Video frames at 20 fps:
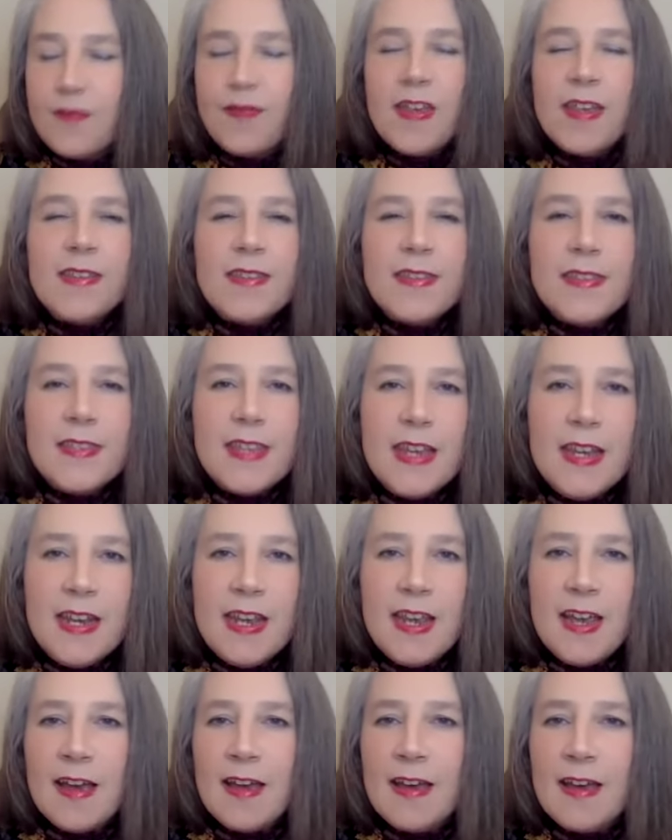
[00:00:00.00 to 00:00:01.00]
feel
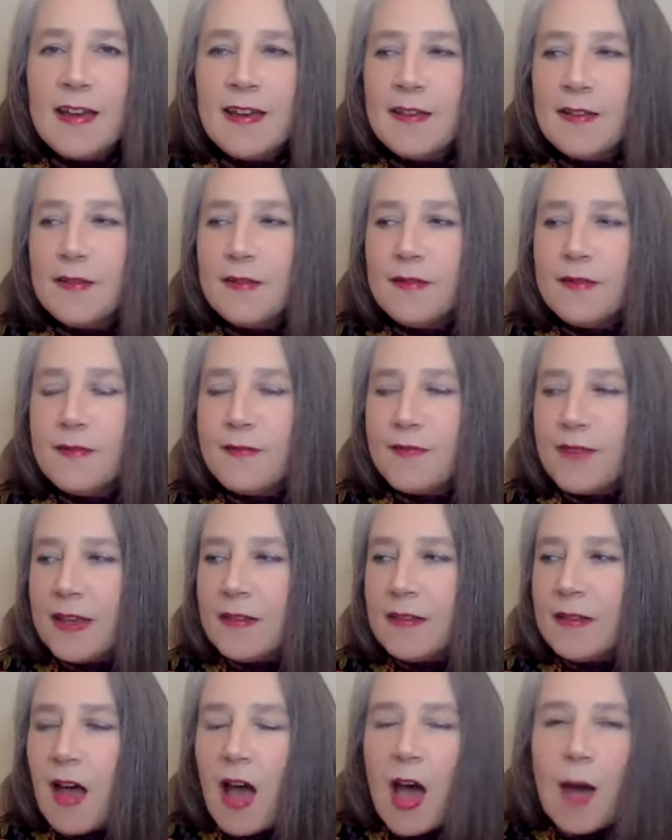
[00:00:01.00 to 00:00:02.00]
senior,
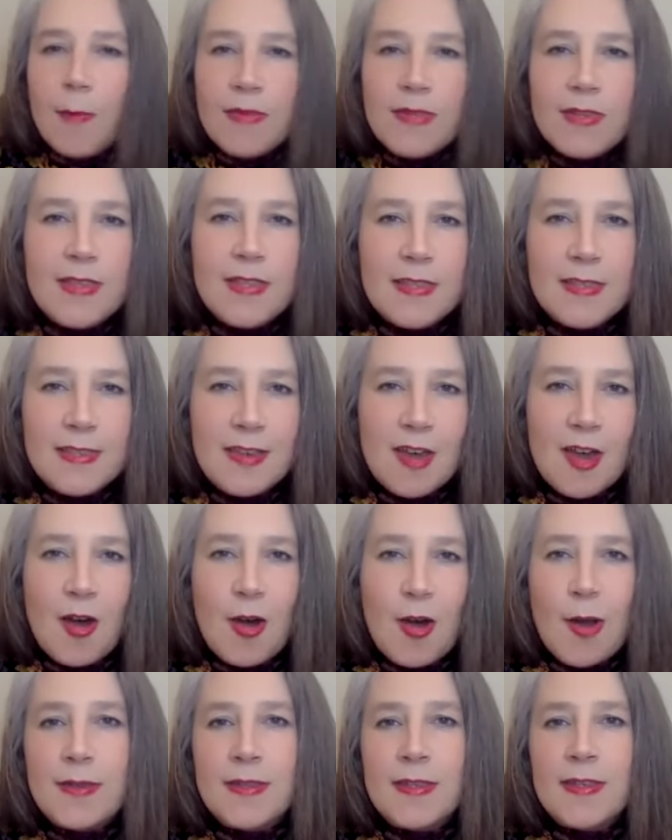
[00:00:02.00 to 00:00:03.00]
feel up to this
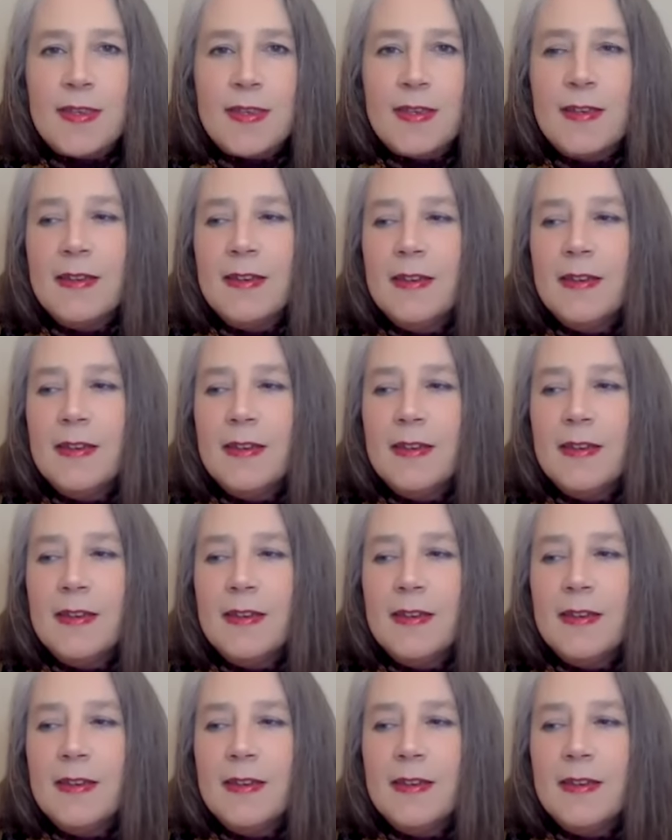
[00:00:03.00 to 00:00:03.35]
task.